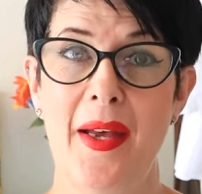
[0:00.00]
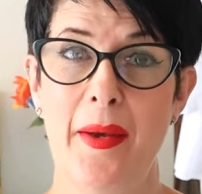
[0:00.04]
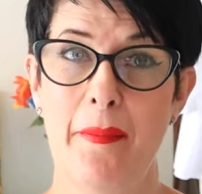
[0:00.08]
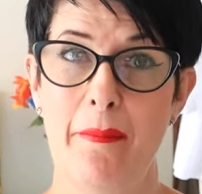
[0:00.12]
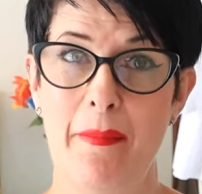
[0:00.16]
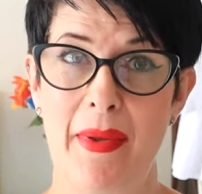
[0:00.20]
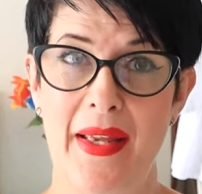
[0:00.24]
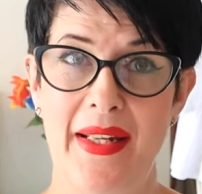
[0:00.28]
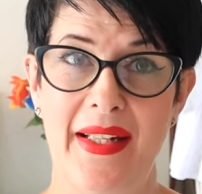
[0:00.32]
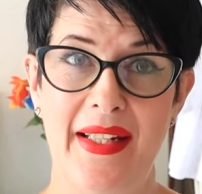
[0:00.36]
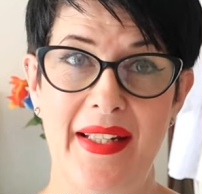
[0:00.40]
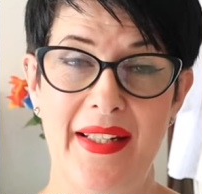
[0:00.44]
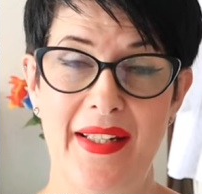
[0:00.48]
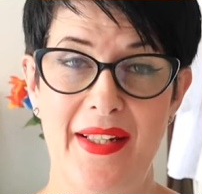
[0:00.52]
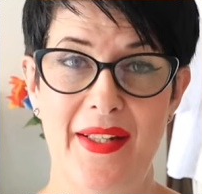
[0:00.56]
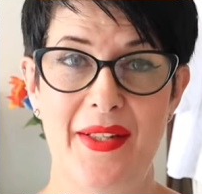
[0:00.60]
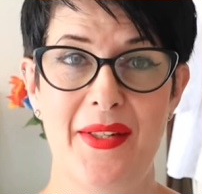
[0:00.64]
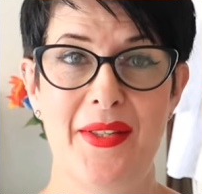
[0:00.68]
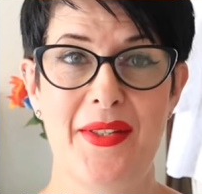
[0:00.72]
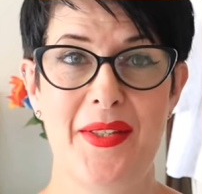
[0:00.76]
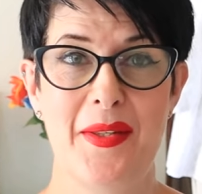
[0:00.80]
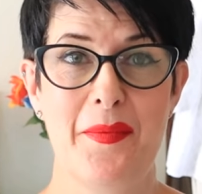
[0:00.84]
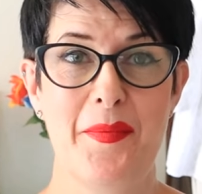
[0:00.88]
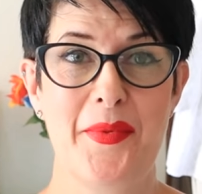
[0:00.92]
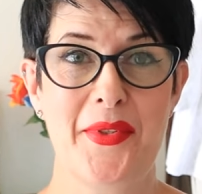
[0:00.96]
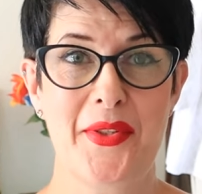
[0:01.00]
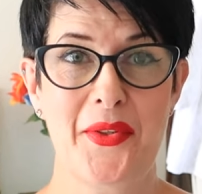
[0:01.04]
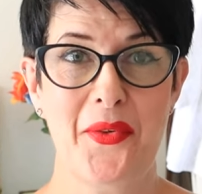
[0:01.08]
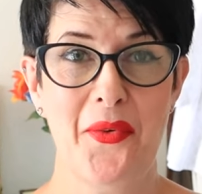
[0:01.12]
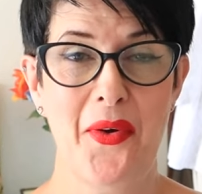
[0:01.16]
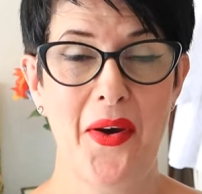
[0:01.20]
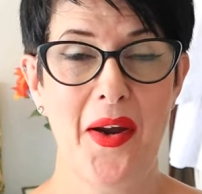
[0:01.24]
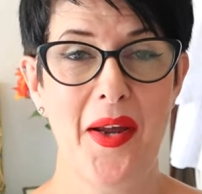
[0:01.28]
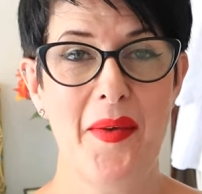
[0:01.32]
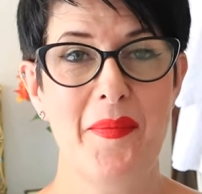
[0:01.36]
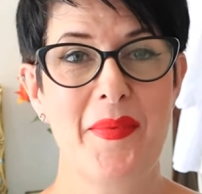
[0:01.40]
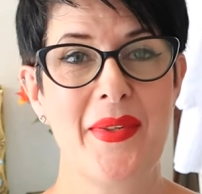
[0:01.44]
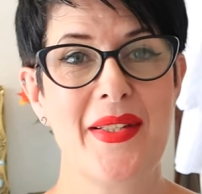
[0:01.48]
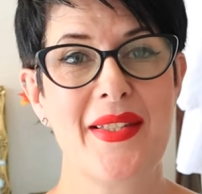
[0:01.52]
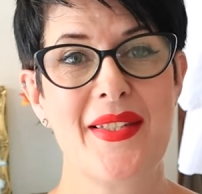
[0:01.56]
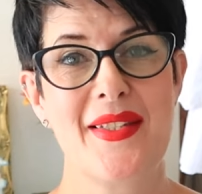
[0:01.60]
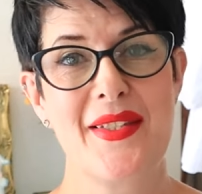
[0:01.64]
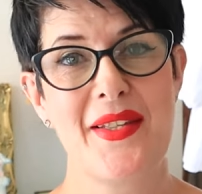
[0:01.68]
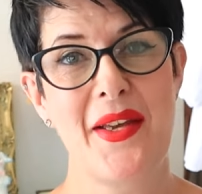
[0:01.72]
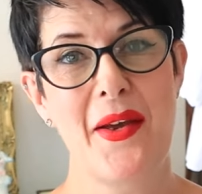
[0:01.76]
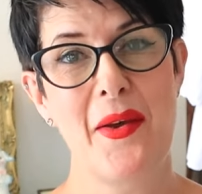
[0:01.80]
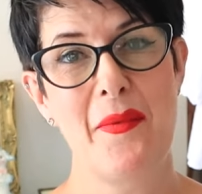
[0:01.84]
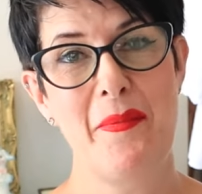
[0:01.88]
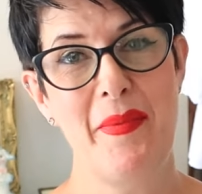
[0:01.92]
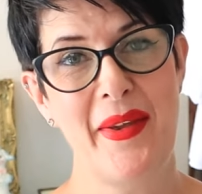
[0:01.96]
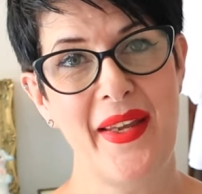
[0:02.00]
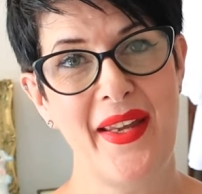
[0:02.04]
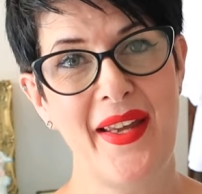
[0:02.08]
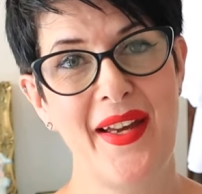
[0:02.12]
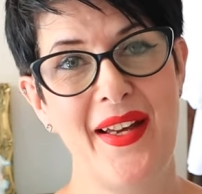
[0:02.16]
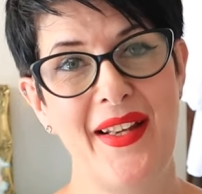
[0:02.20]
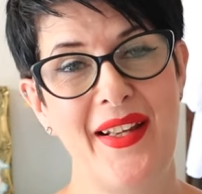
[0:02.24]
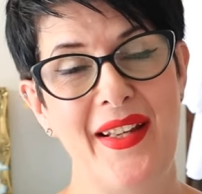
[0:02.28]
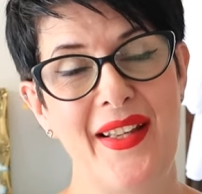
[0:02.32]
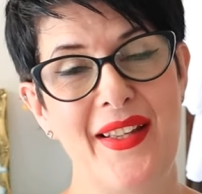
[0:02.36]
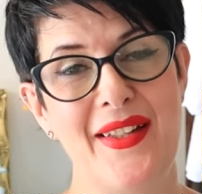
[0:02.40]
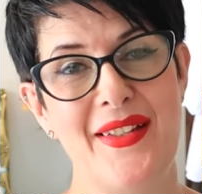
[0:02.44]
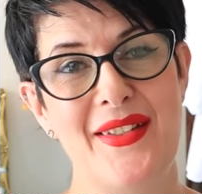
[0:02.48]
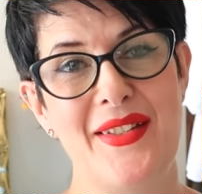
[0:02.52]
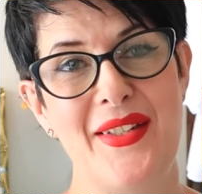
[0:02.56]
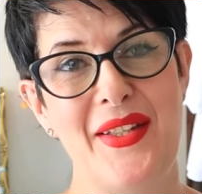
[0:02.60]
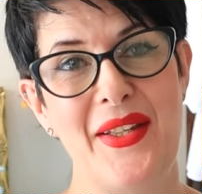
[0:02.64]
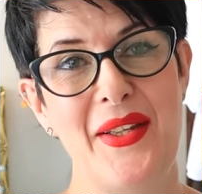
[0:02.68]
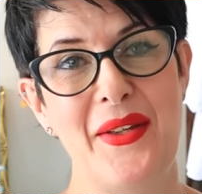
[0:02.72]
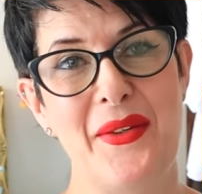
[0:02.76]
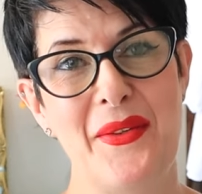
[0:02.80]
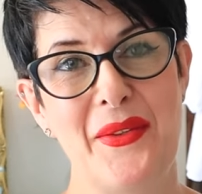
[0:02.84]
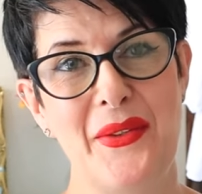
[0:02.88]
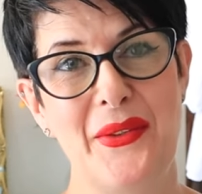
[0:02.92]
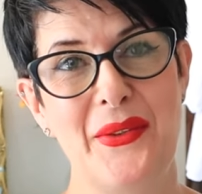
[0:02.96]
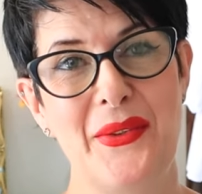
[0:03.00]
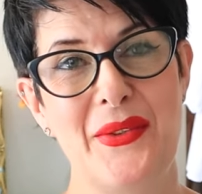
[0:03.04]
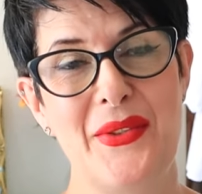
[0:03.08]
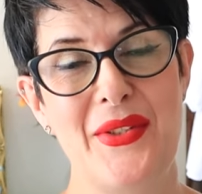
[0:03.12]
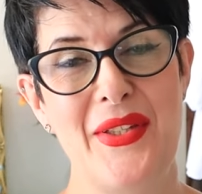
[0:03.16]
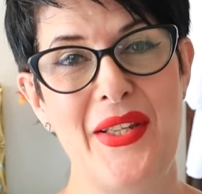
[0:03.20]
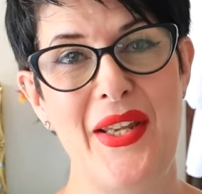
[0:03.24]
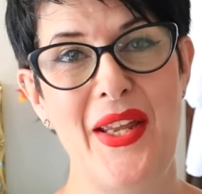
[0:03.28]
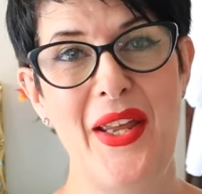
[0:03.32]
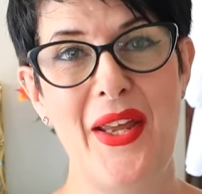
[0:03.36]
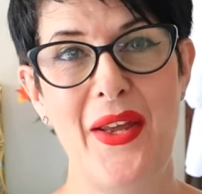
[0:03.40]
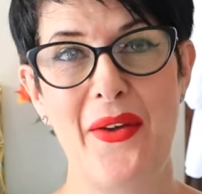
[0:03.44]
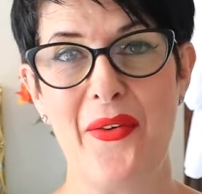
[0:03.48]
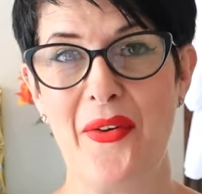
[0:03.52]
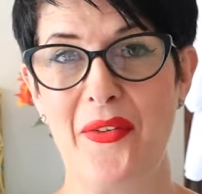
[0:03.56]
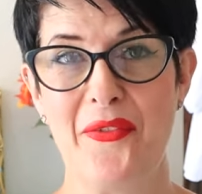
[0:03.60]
many new subscribers, so a big hello to you all too.